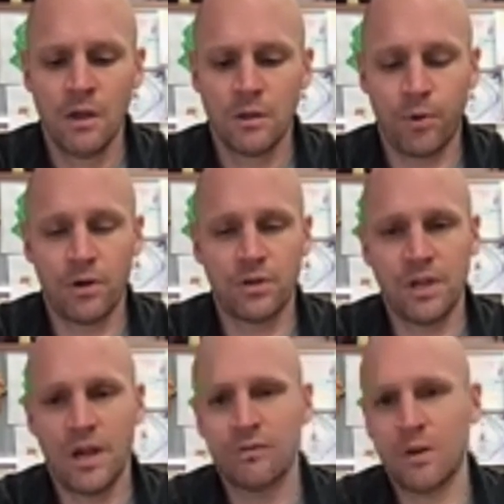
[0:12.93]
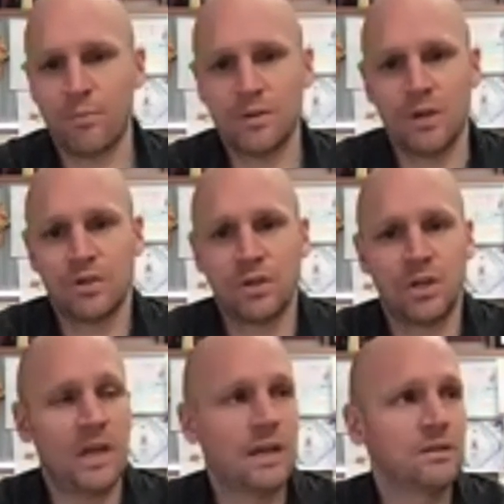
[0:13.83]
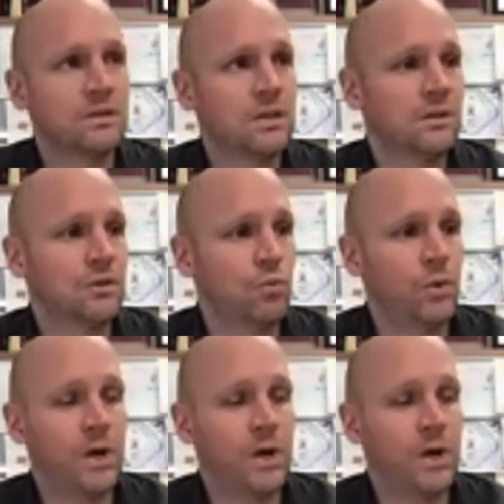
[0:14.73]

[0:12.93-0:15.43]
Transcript: to put ourselves in a position again to, to win